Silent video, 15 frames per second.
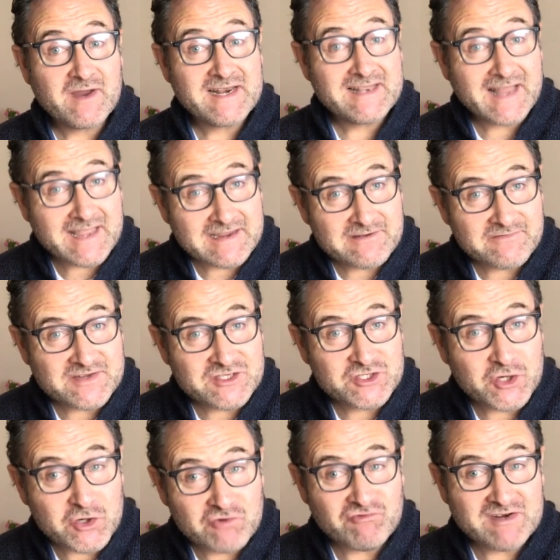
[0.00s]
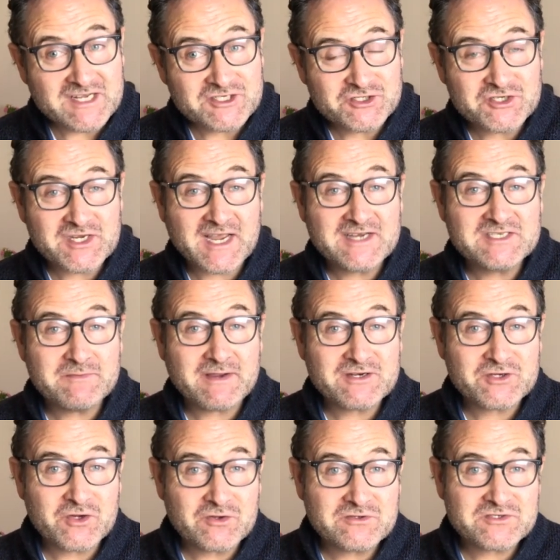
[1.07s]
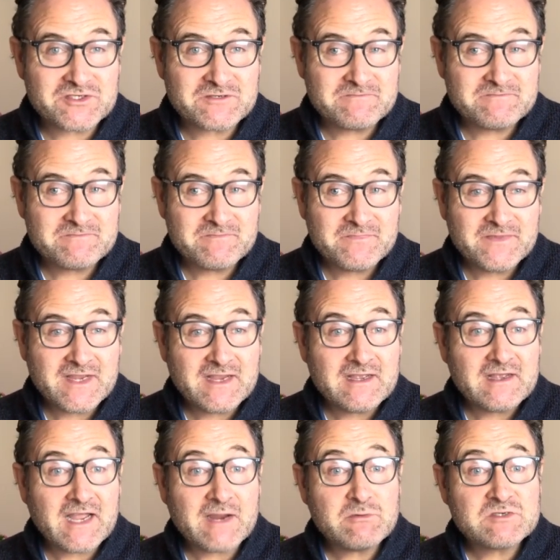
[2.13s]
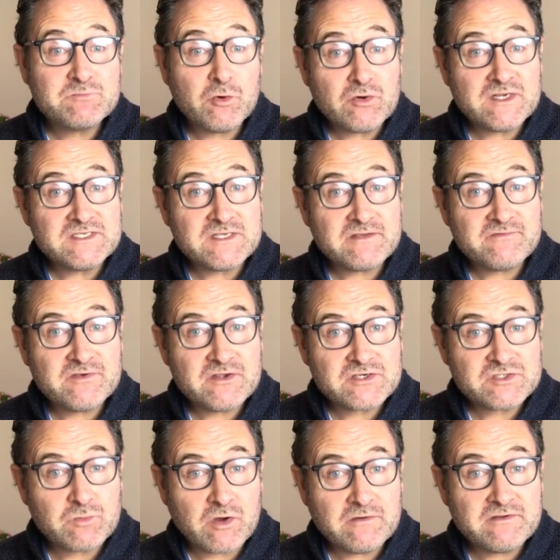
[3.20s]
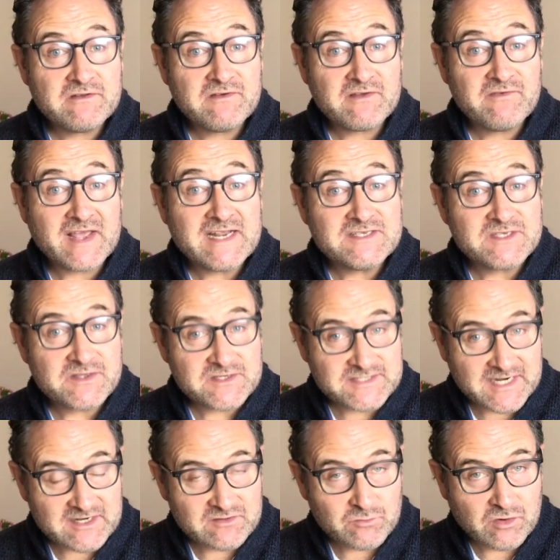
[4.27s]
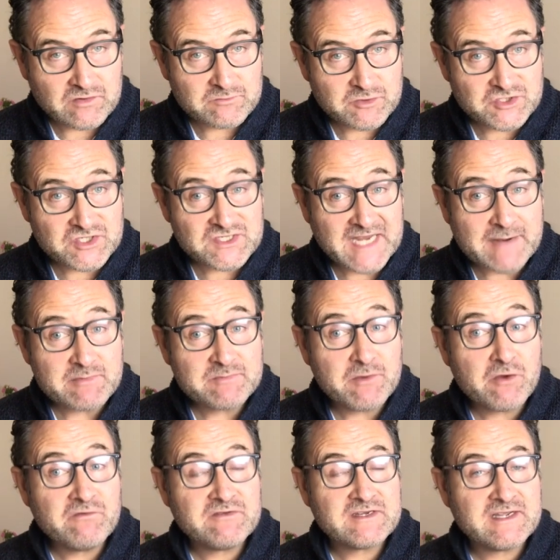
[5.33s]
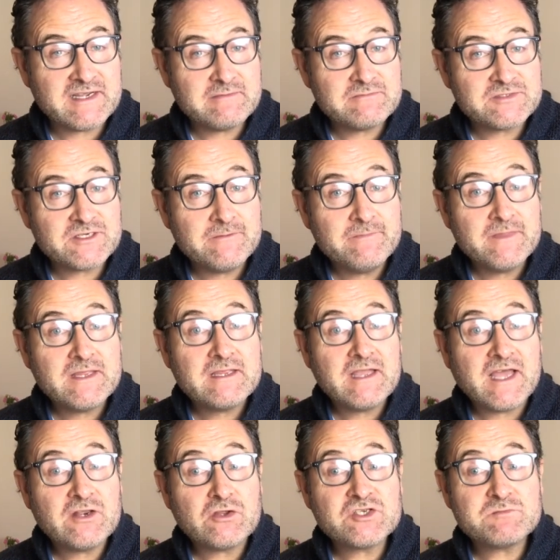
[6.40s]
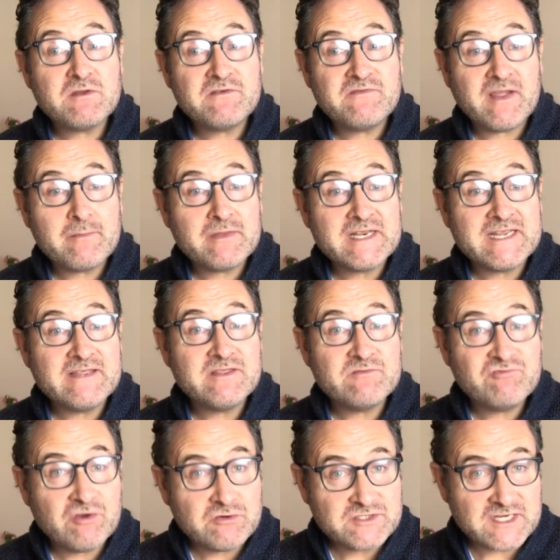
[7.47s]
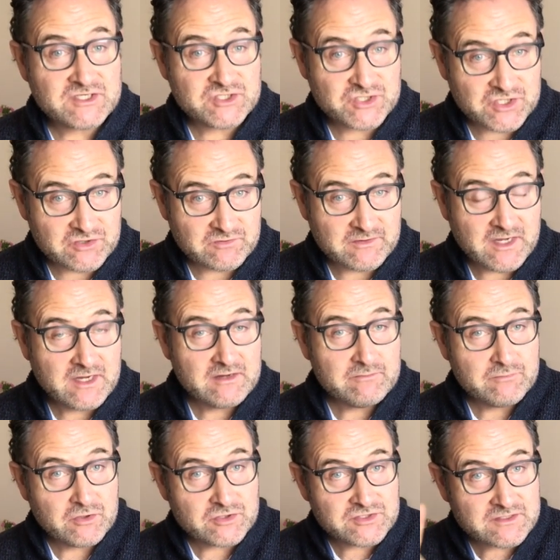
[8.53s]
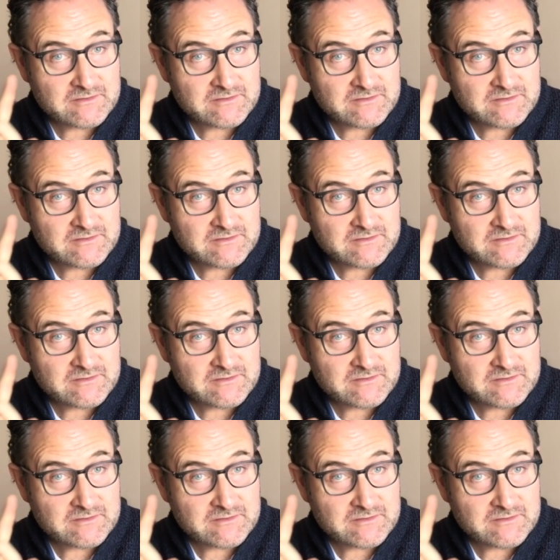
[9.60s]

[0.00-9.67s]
life in two religious high demand cults, I was born into the first one, I fell into the second one, but escaped both times and lost my family in the process too. But